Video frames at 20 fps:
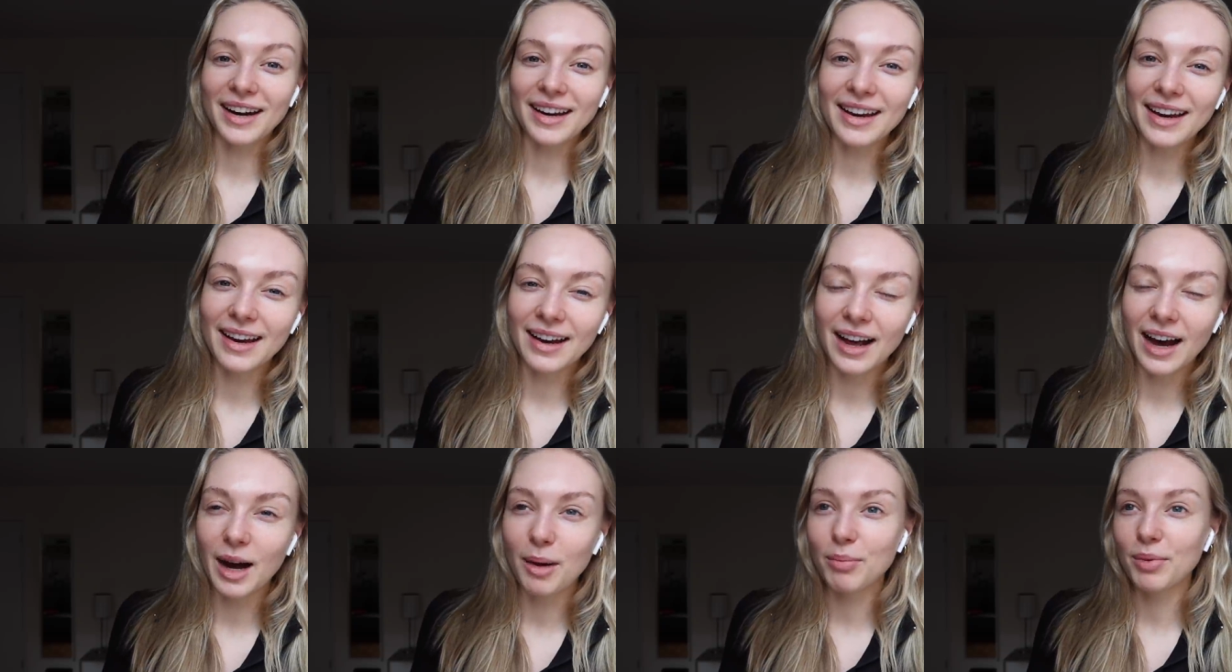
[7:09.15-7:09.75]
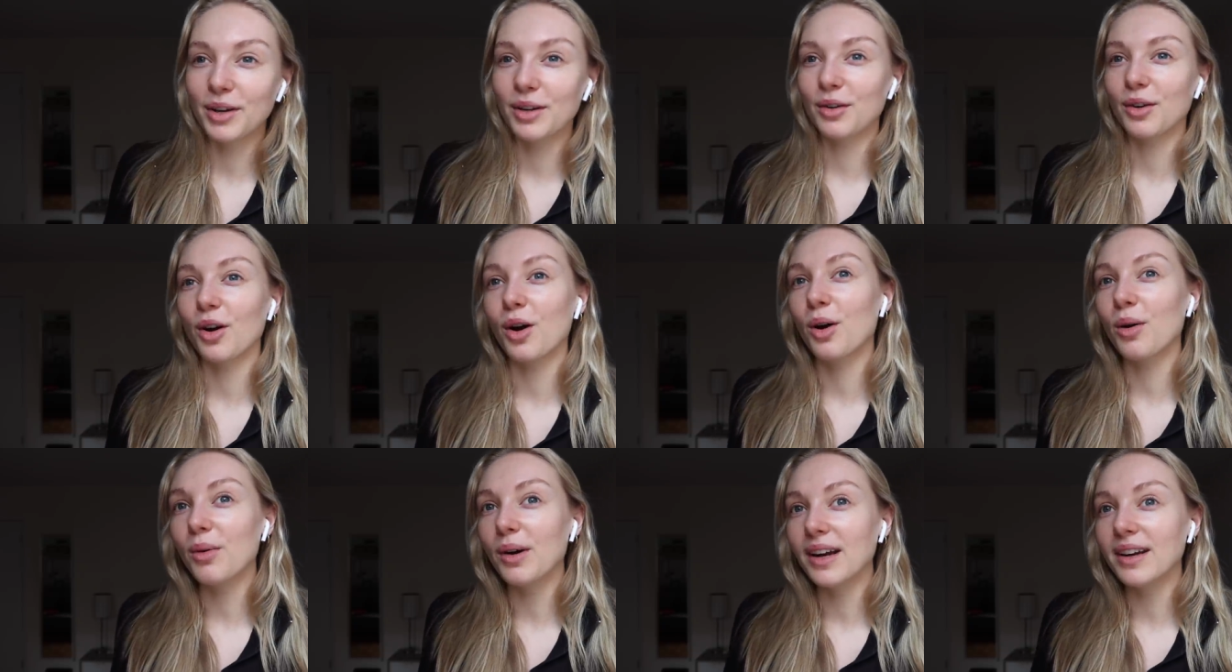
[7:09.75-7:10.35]
it can't happen or
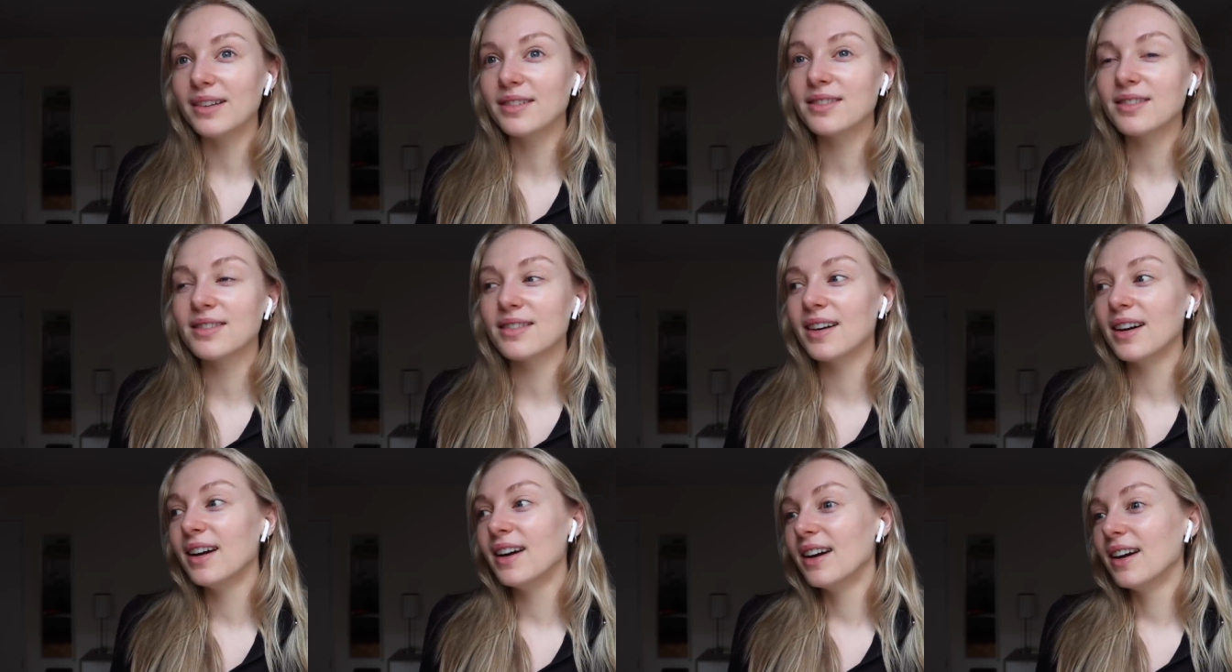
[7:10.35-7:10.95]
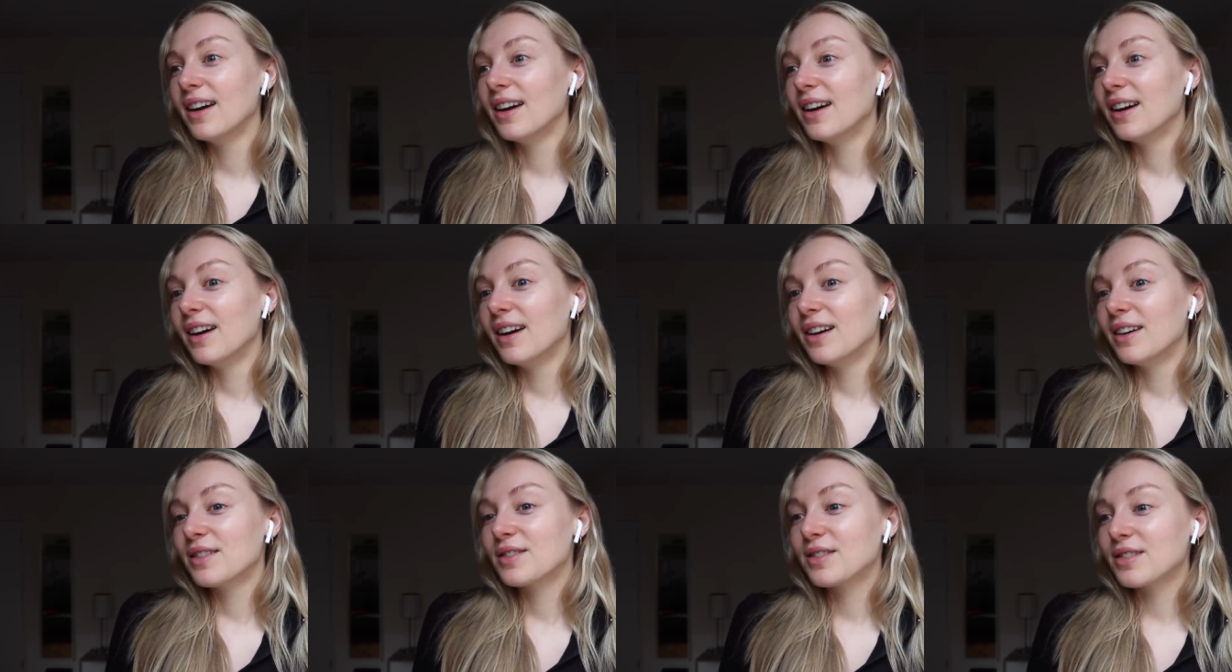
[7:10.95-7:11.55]
always
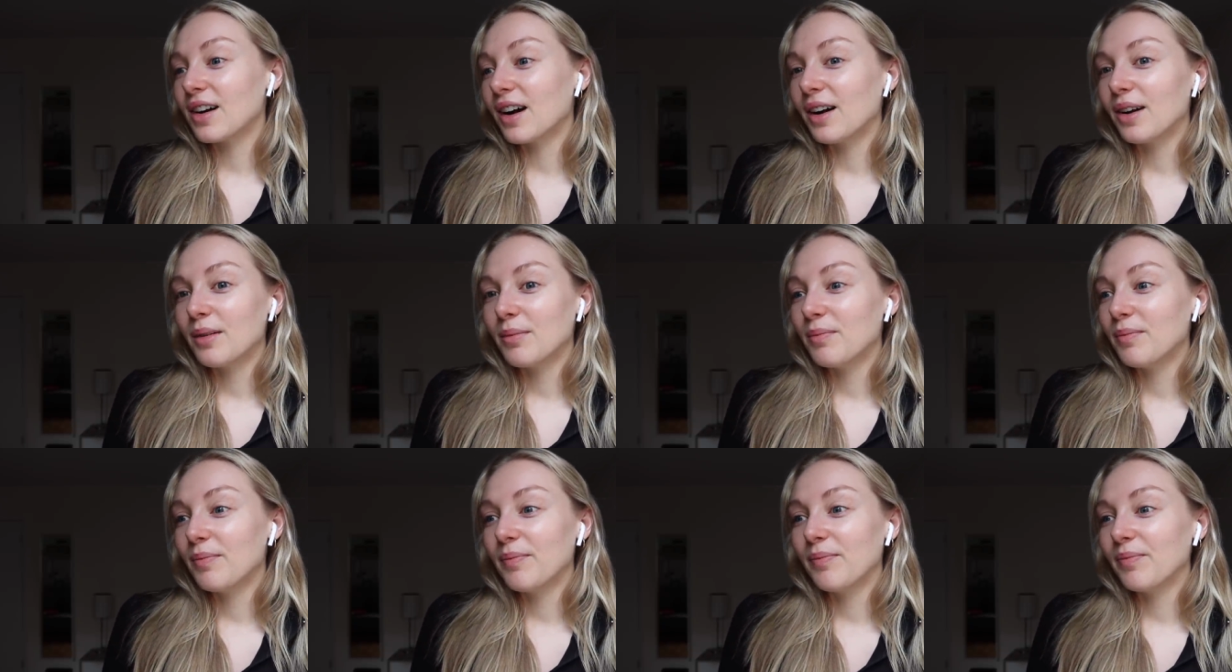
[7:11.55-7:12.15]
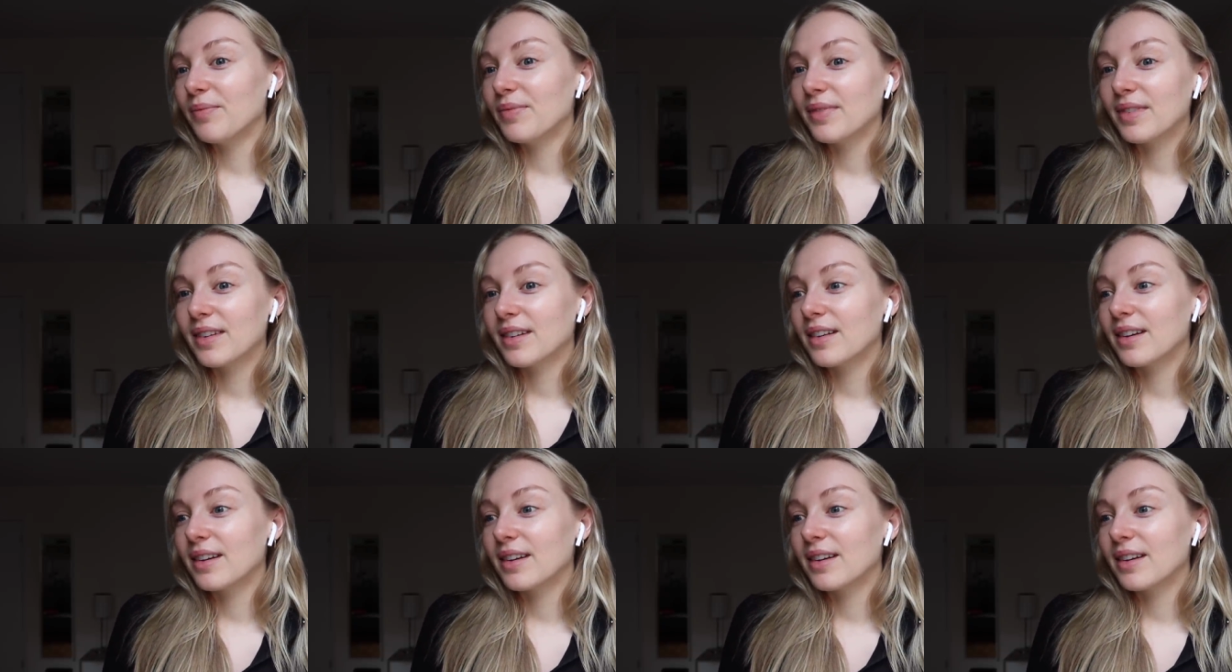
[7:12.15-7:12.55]
some